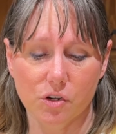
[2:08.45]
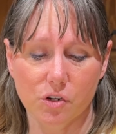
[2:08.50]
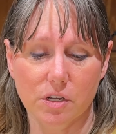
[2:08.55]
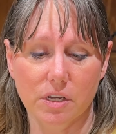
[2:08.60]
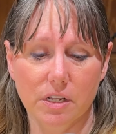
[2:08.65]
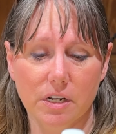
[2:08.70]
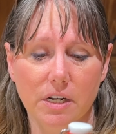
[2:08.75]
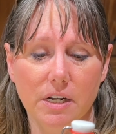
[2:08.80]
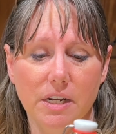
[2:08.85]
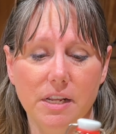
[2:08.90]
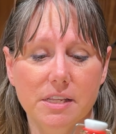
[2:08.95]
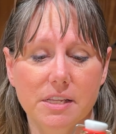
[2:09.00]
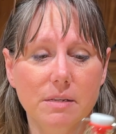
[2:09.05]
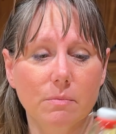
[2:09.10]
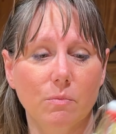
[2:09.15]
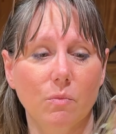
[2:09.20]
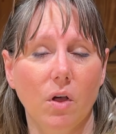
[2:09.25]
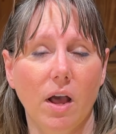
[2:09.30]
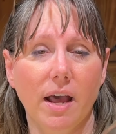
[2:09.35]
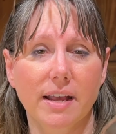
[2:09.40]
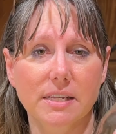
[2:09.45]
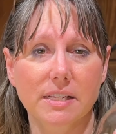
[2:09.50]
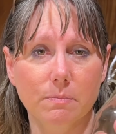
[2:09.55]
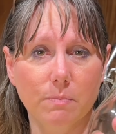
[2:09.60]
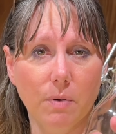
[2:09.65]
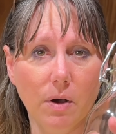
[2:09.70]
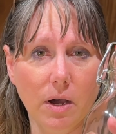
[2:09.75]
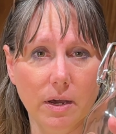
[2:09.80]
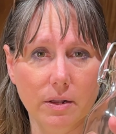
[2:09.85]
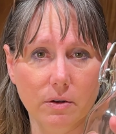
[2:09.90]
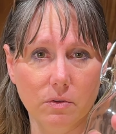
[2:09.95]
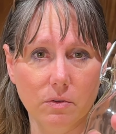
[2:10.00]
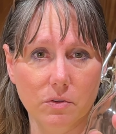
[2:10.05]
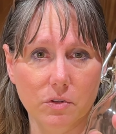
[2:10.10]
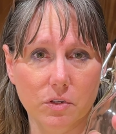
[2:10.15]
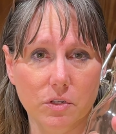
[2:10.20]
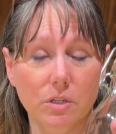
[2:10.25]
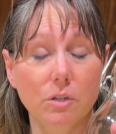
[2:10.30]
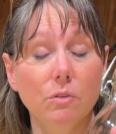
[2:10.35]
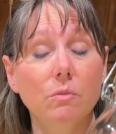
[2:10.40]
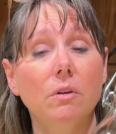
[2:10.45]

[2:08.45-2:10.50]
you're going to need some glass bottles.